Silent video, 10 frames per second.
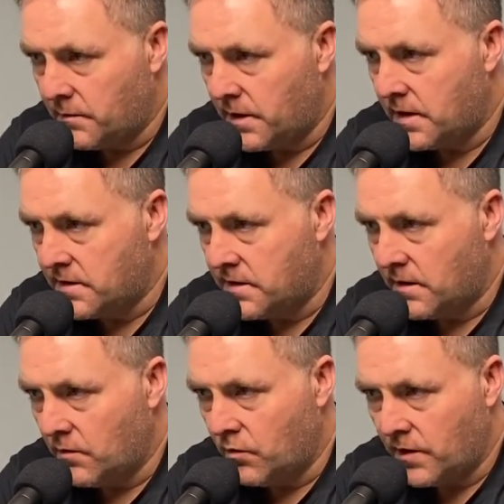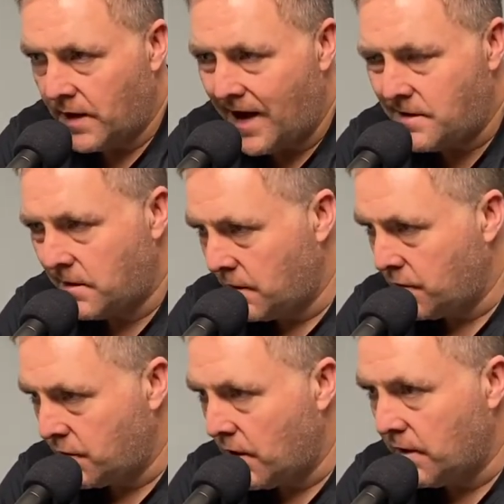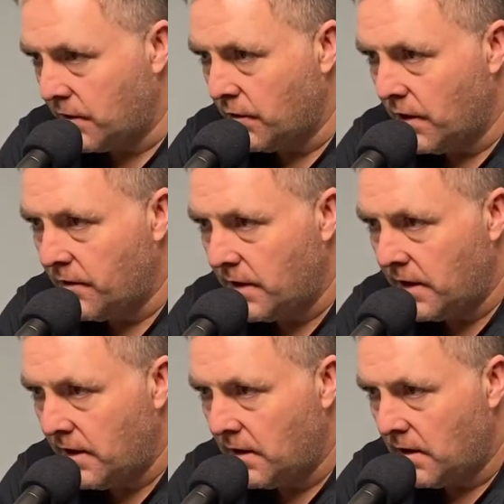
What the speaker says: because the task that he was trying to do every day